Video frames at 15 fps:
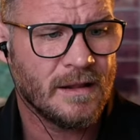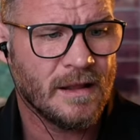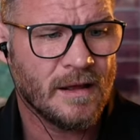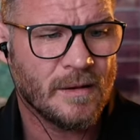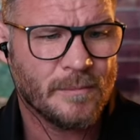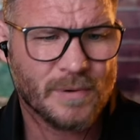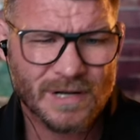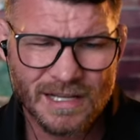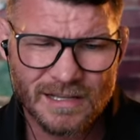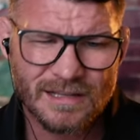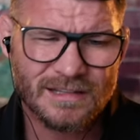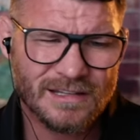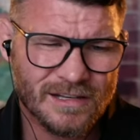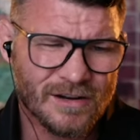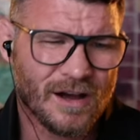But, I,
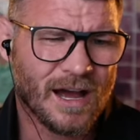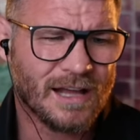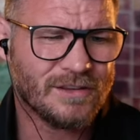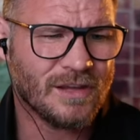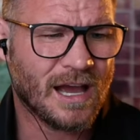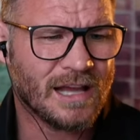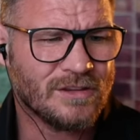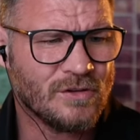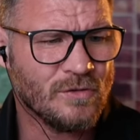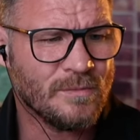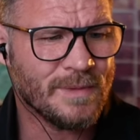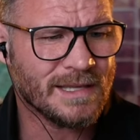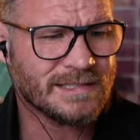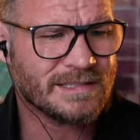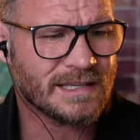you know, I do, I do
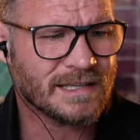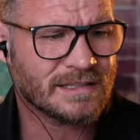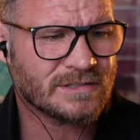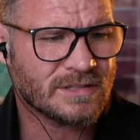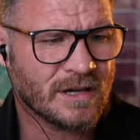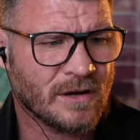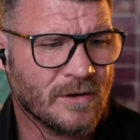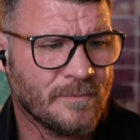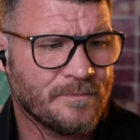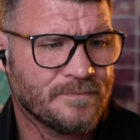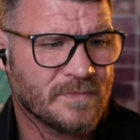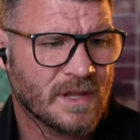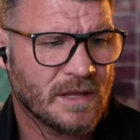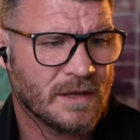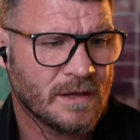miss it, so...
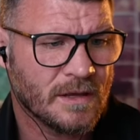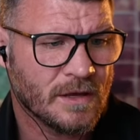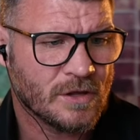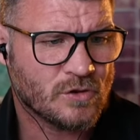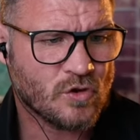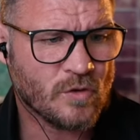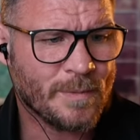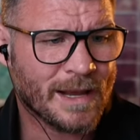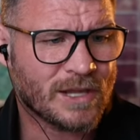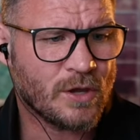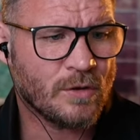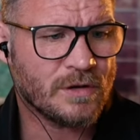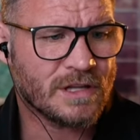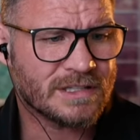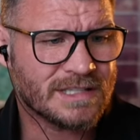True
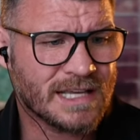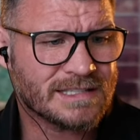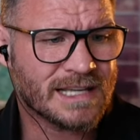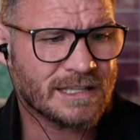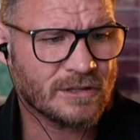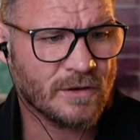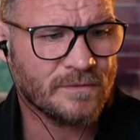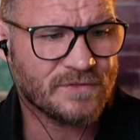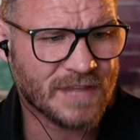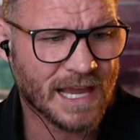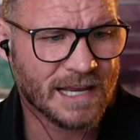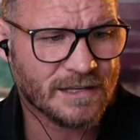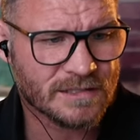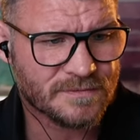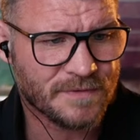Mancunian says, I love
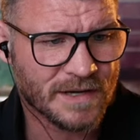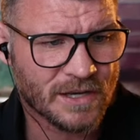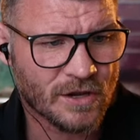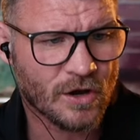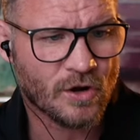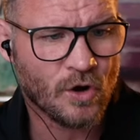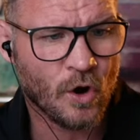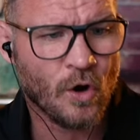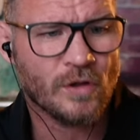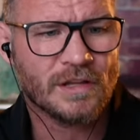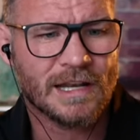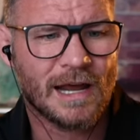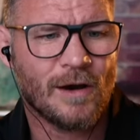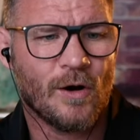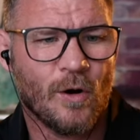Dana's video calling
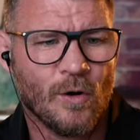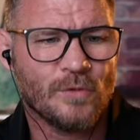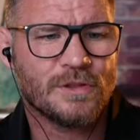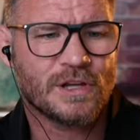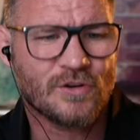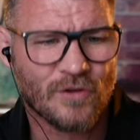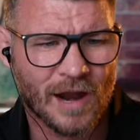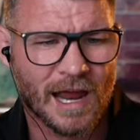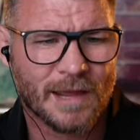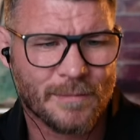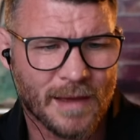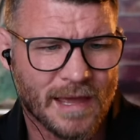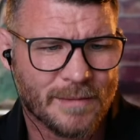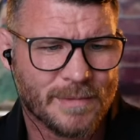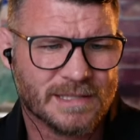out all the
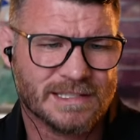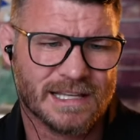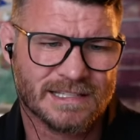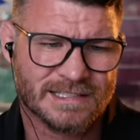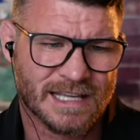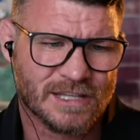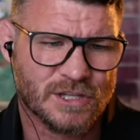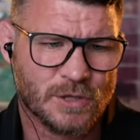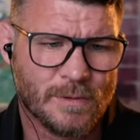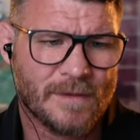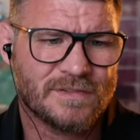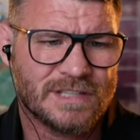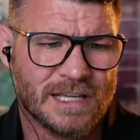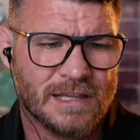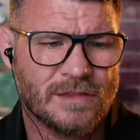crybabies that said U F
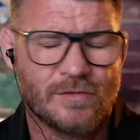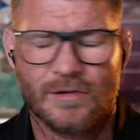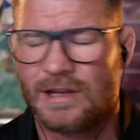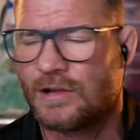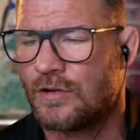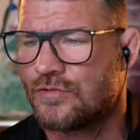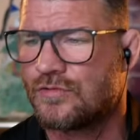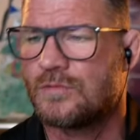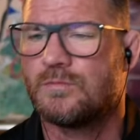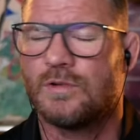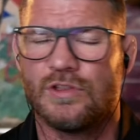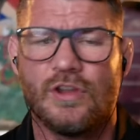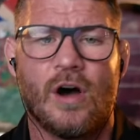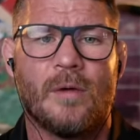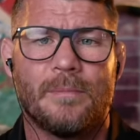C three hundred would
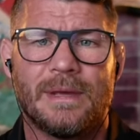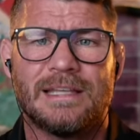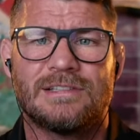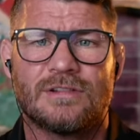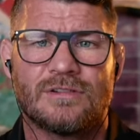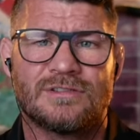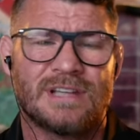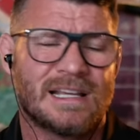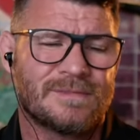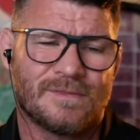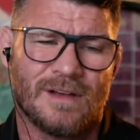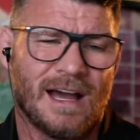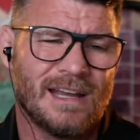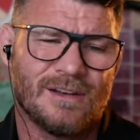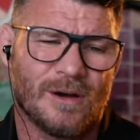not be successful.
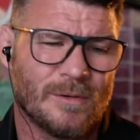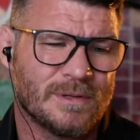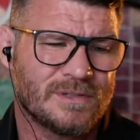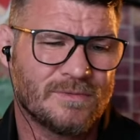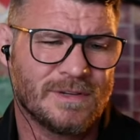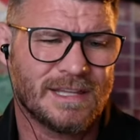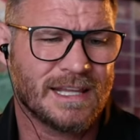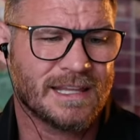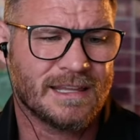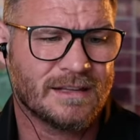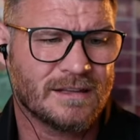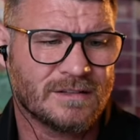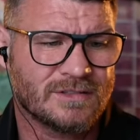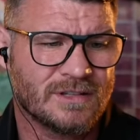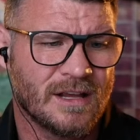I know, it's
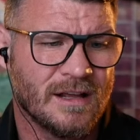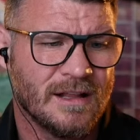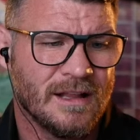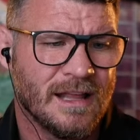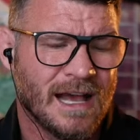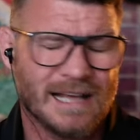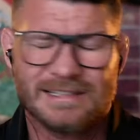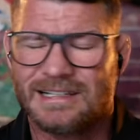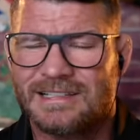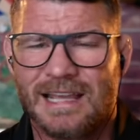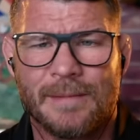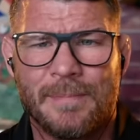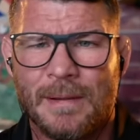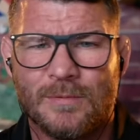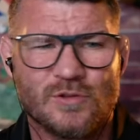ridiculous. As I say,
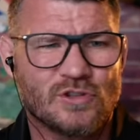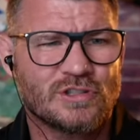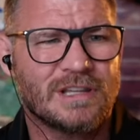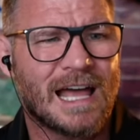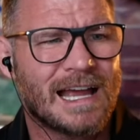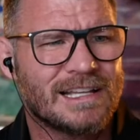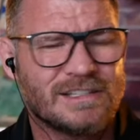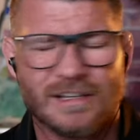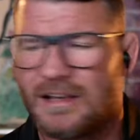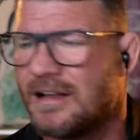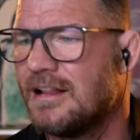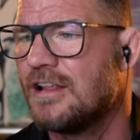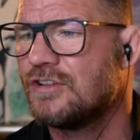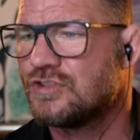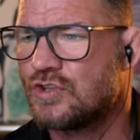people just like to
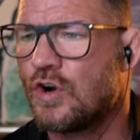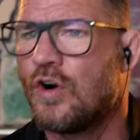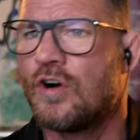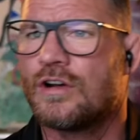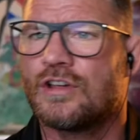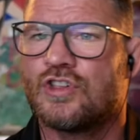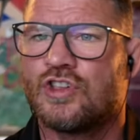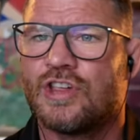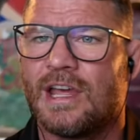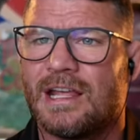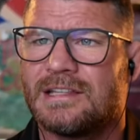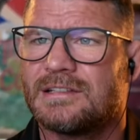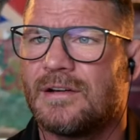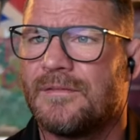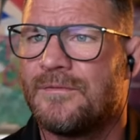talk
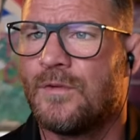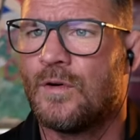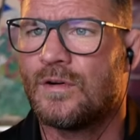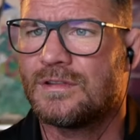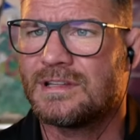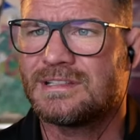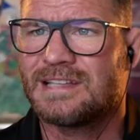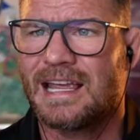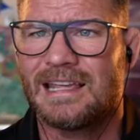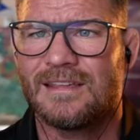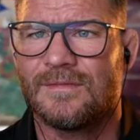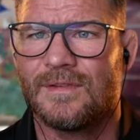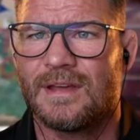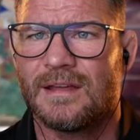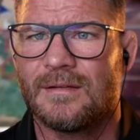shit for the sake
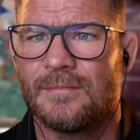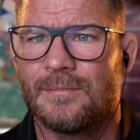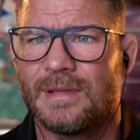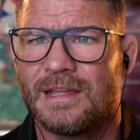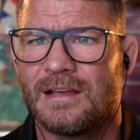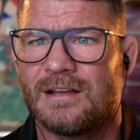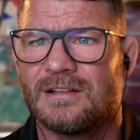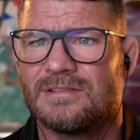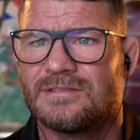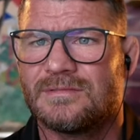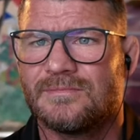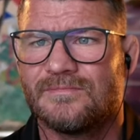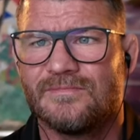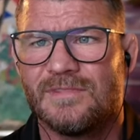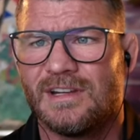of it because,
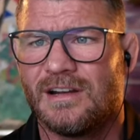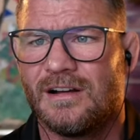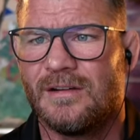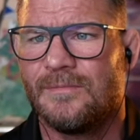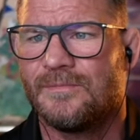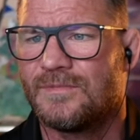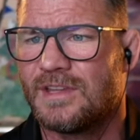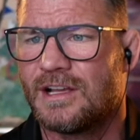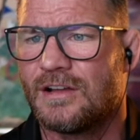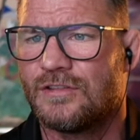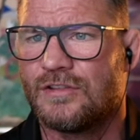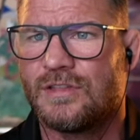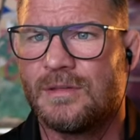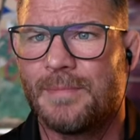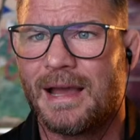you know, they got
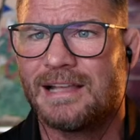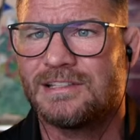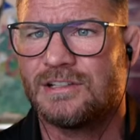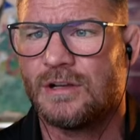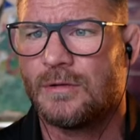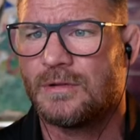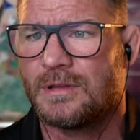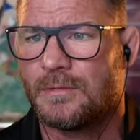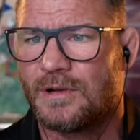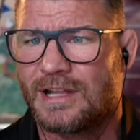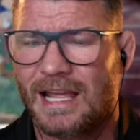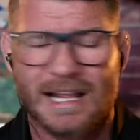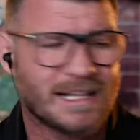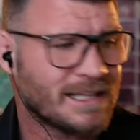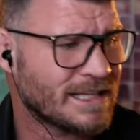nothing better to do or they want to
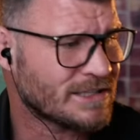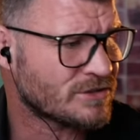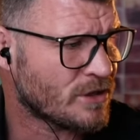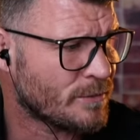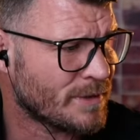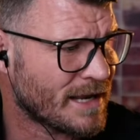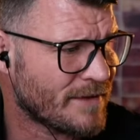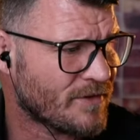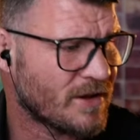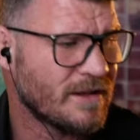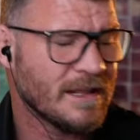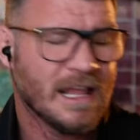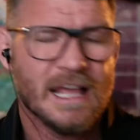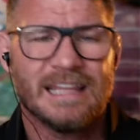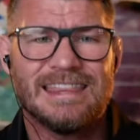get clicks or whatever.
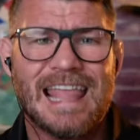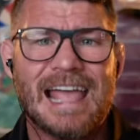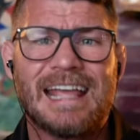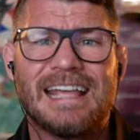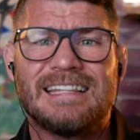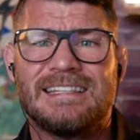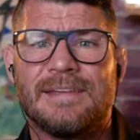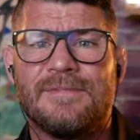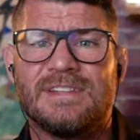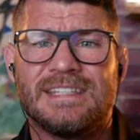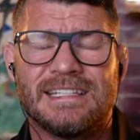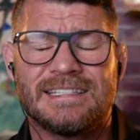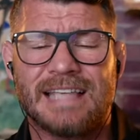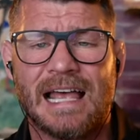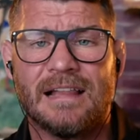Negativity
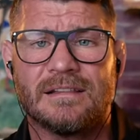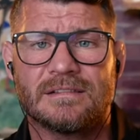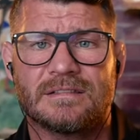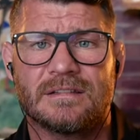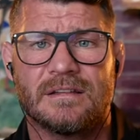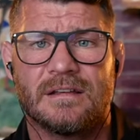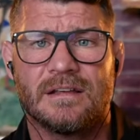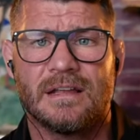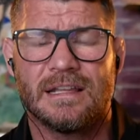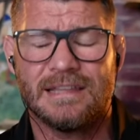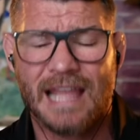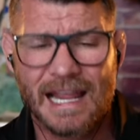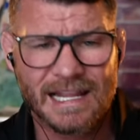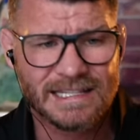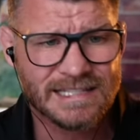sells.
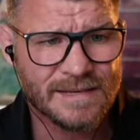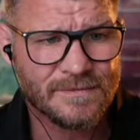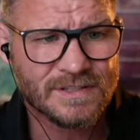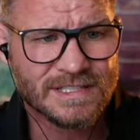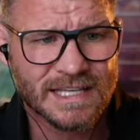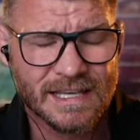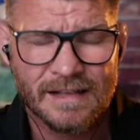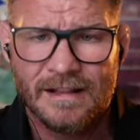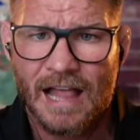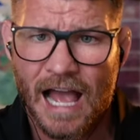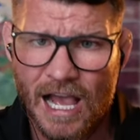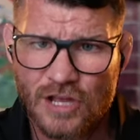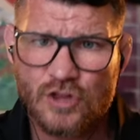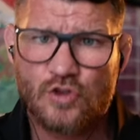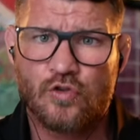Negativity
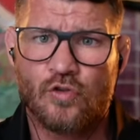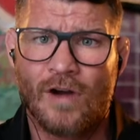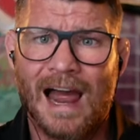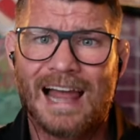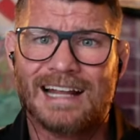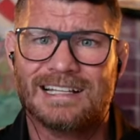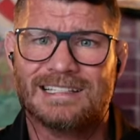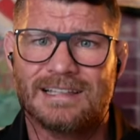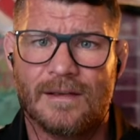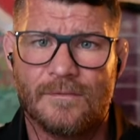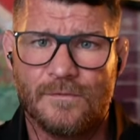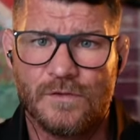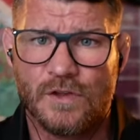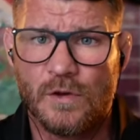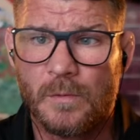attracts
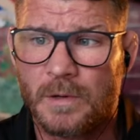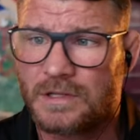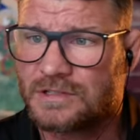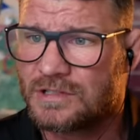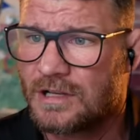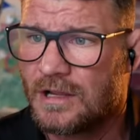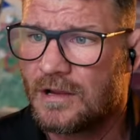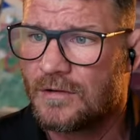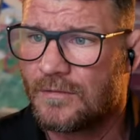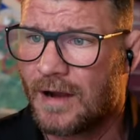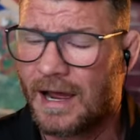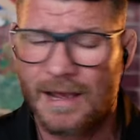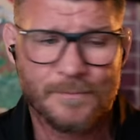viewers, right?